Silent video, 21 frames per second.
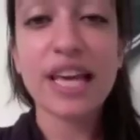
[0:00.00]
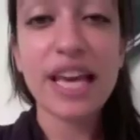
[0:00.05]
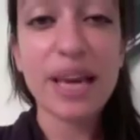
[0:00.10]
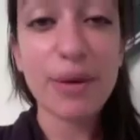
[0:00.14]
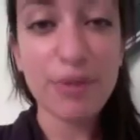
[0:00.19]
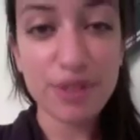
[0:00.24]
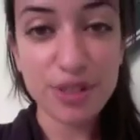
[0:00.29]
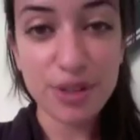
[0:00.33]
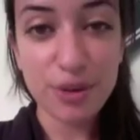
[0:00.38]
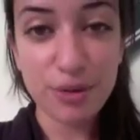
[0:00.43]
It
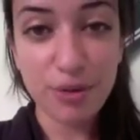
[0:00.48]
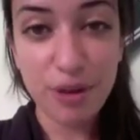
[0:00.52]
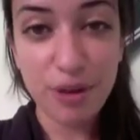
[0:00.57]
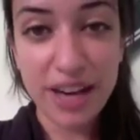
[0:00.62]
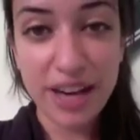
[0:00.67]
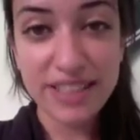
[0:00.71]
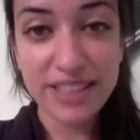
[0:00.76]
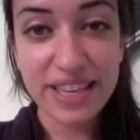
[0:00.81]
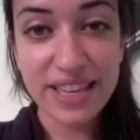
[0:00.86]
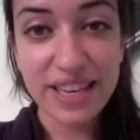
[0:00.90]
was a
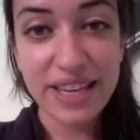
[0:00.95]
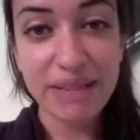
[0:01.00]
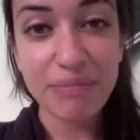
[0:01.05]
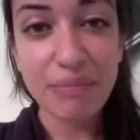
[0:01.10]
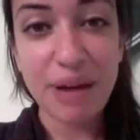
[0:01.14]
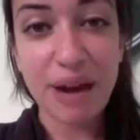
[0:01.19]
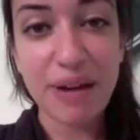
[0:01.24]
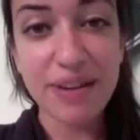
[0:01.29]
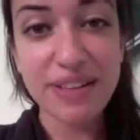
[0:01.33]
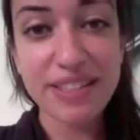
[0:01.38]
great day in
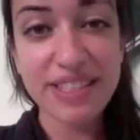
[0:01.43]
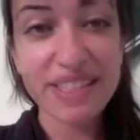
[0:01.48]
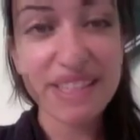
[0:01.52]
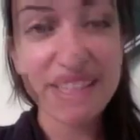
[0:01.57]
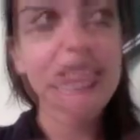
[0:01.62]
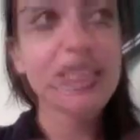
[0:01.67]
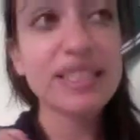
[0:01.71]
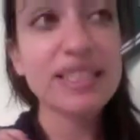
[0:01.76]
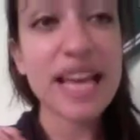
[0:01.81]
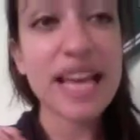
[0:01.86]
Paris.
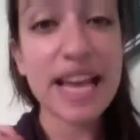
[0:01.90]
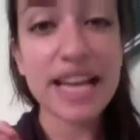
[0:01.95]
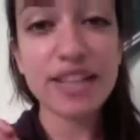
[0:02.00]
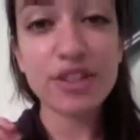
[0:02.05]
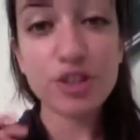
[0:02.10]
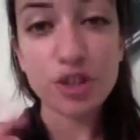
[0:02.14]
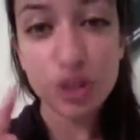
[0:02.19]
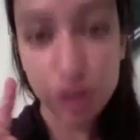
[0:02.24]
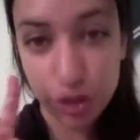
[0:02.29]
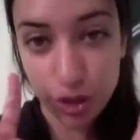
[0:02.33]

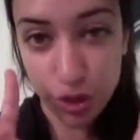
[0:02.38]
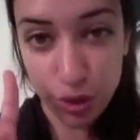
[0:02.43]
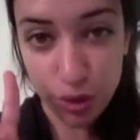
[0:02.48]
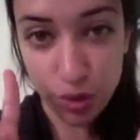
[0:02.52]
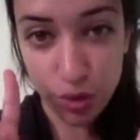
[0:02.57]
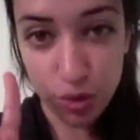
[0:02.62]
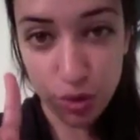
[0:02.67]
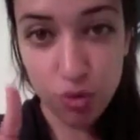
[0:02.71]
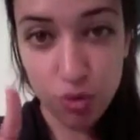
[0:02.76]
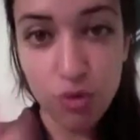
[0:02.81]
Day
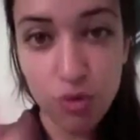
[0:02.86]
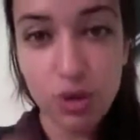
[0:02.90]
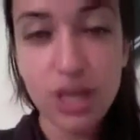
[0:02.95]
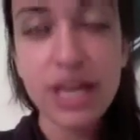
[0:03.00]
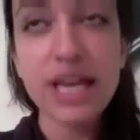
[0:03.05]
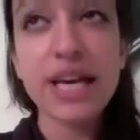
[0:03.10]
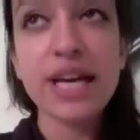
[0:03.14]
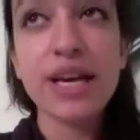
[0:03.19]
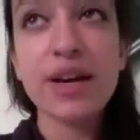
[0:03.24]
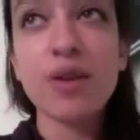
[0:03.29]
two,
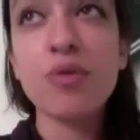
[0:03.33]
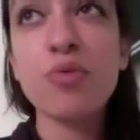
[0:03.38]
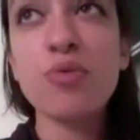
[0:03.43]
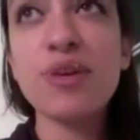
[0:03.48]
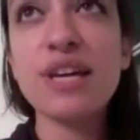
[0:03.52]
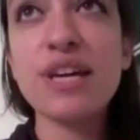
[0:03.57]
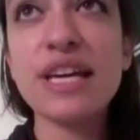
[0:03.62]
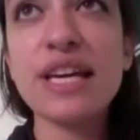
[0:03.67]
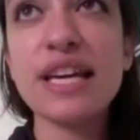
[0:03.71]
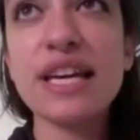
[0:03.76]

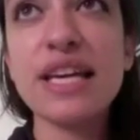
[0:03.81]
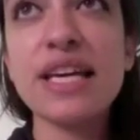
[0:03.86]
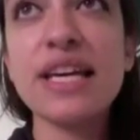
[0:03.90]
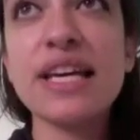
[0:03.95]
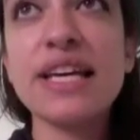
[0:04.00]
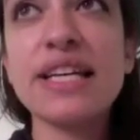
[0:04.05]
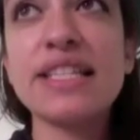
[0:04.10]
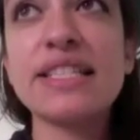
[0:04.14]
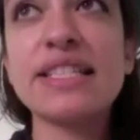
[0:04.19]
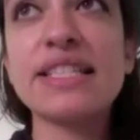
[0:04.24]

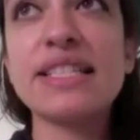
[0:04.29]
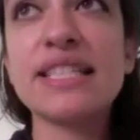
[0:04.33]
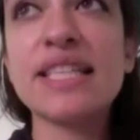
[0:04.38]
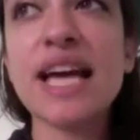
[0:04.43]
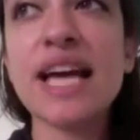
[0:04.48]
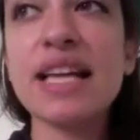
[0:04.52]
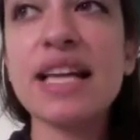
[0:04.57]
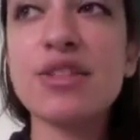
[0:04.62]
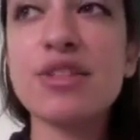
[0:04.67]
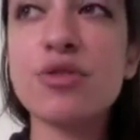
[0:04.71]
we
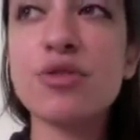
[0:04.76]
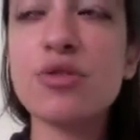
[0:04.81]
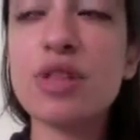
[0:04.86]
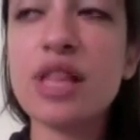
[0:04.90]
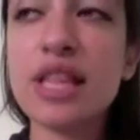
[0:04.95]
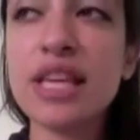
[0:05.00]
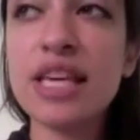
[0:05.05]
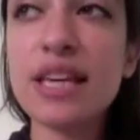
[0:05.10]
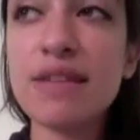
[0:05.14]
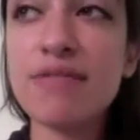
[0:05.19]
decided to
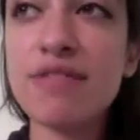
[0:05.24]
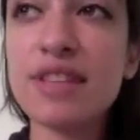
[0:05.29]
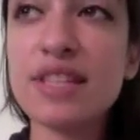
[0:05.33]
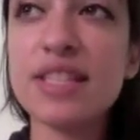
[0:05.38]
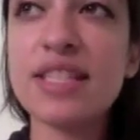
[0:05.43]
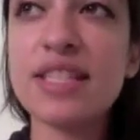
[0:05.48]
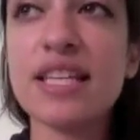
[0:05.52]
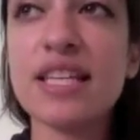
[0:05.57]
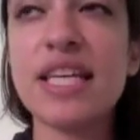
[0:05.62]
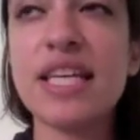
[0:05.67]
leave the
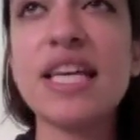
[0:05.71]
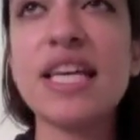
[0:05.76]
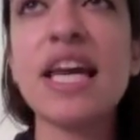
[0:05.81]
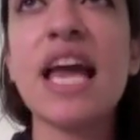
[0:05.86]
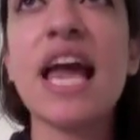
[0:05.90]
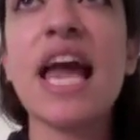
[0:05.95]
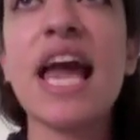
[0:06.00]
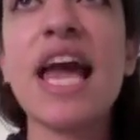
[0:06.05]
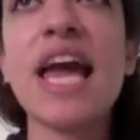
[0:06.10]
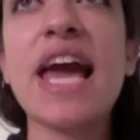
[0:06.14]
city
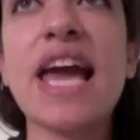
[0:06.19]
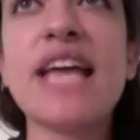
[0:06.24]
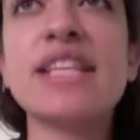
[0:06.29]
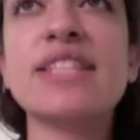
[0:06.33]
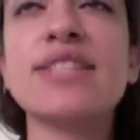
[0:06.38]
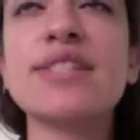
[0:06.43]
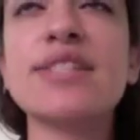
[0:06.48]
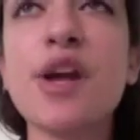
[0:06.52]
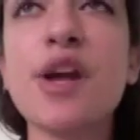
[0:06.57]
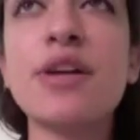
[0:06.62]
and
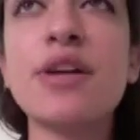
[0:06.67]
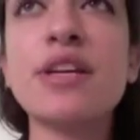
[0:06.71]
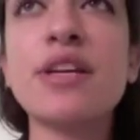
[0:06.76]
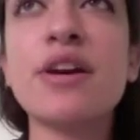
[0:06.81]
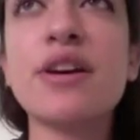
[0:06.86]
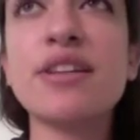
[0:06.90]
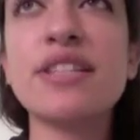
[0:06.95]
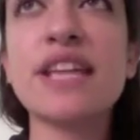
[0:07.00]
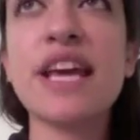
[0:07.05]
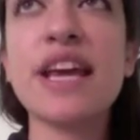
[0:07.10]
started
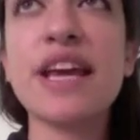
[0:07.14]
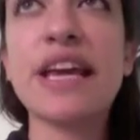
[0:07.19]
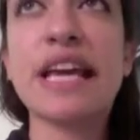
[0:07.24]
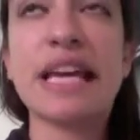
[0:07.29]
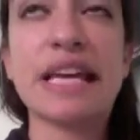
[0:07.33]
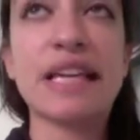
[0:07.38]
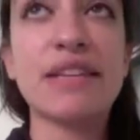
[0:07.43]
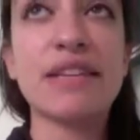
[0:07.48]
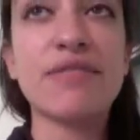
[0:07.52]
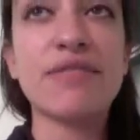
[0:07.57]
our
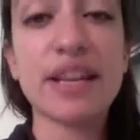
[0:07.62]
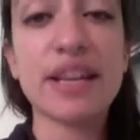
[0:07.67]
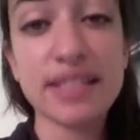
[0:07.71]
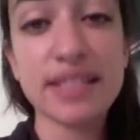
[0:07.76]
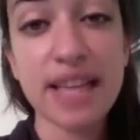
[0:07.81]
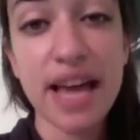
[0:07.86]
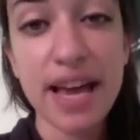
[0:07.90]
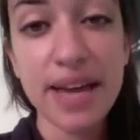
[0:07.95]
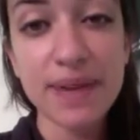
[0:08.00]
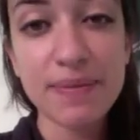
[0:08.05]
day in
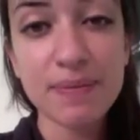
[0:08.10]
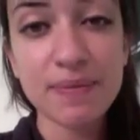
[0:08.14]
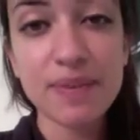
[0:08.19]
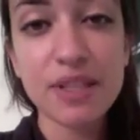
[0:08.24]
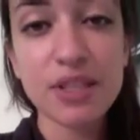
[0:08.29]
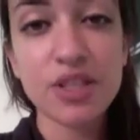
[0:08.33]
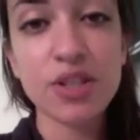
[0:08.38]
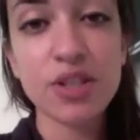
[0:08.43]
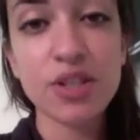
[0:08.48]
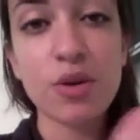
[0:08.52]
Versailles
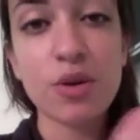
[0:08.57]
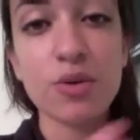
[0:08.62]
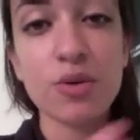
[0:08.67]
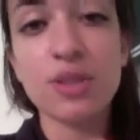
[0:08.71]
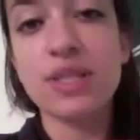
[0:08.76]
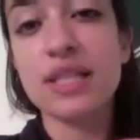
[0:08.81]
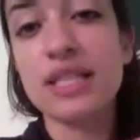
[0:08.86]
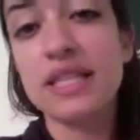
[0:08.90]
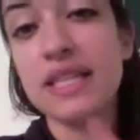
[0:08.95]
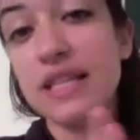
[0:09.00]
to go
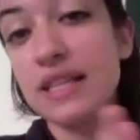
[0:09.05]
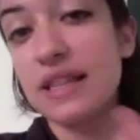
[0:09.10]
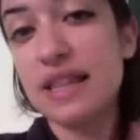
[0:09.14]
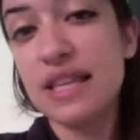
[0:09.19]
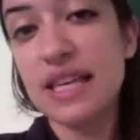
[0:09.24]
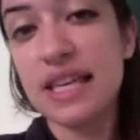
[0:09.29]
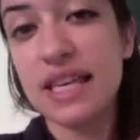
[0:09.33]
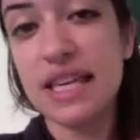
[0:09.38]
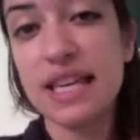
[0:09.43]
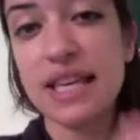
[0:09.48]
see
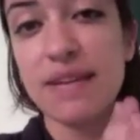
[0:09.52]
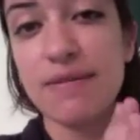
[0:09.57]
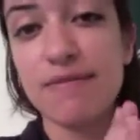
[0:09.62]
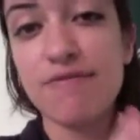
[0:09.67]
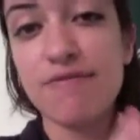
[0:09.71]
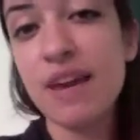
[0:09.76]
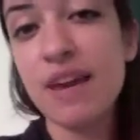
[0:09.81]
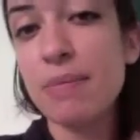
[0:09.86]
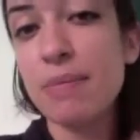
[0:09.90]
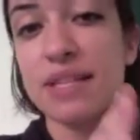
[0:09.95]
the
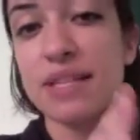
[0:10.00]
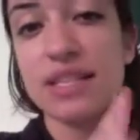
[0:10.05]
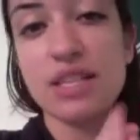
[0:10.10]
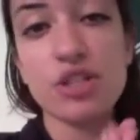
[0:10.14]
famous